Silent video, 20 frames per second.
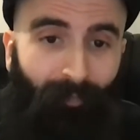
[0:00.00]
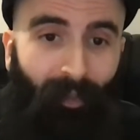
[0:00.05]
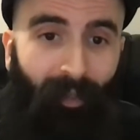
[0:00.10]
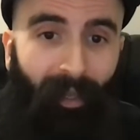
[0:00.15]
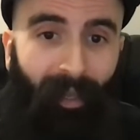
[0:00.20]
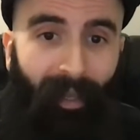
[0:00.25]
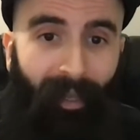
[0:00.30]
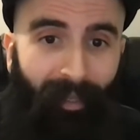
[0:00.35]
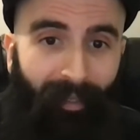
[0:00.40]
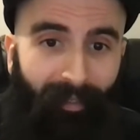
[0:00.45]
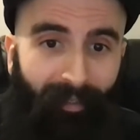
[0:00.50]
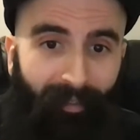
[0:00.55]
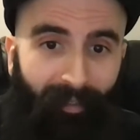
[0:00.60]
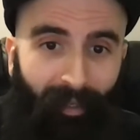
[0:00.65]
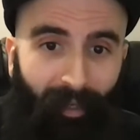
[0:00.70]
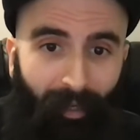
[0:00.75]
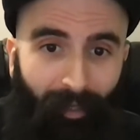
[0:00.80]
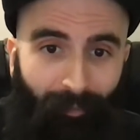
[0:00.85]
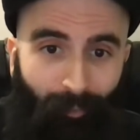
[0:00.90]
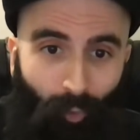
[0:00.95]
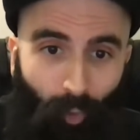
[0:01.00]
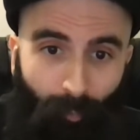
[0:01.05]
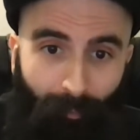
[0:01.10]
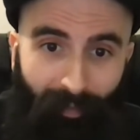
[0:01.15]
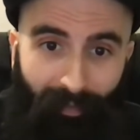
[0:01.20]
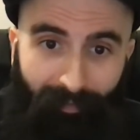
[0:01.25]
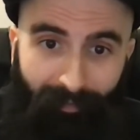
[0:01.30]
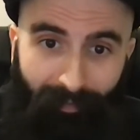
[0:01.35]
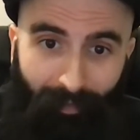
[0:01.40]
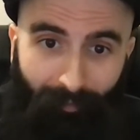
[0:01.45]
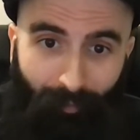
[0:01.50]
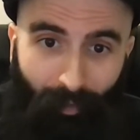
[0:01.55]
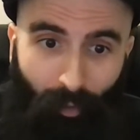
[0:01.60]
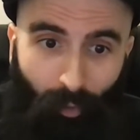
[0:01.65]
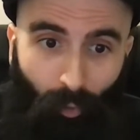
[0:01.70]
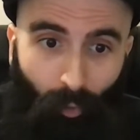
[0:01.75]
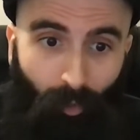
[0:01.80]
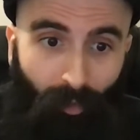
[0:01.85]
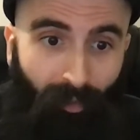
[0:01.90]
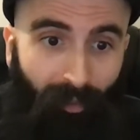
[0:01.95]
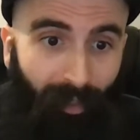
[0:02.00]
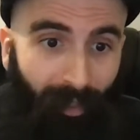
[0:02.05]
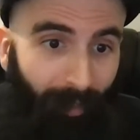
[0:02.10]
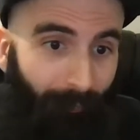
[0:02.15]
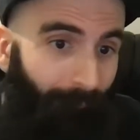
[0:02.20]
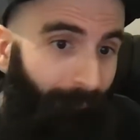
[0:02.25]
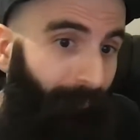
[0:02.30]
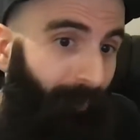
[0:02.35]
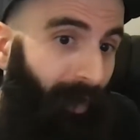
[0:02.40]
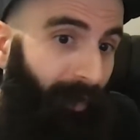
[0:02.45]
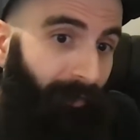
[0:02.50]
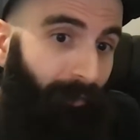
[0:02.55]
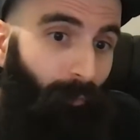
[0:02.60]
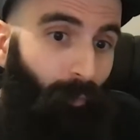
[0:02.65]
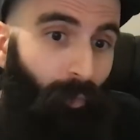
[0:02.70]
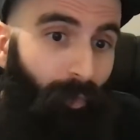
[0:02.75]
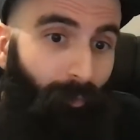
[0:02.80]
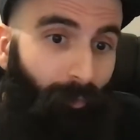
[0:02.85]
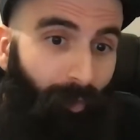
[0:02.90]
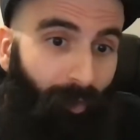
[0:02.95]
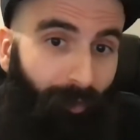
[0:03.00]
a dominant 7 chord. In fact, we were